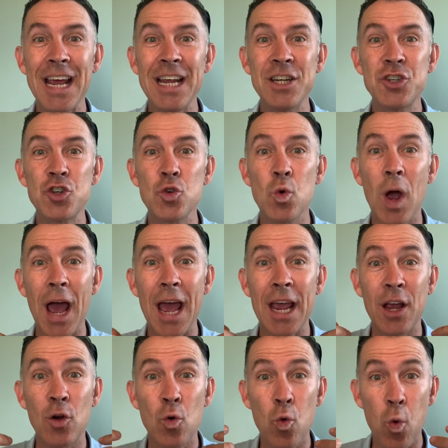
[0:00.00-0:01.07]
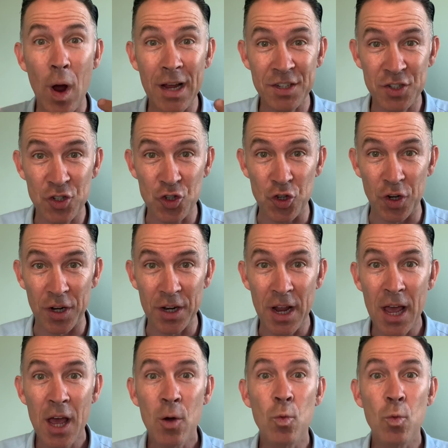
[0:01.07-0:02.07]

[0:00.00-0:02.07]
into a question